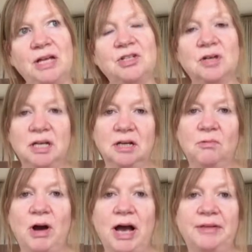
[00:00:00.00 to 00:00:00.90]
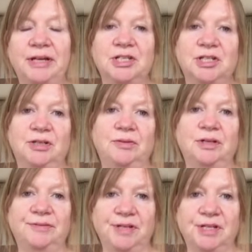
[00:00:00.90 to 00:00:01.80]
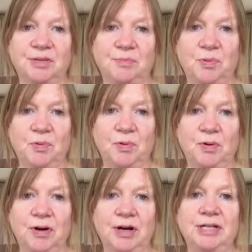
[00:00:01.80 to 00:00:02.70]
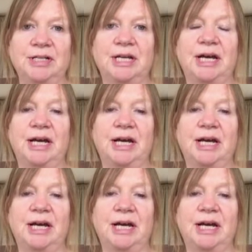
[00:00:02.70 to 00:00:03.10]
It took a little while then to convince the board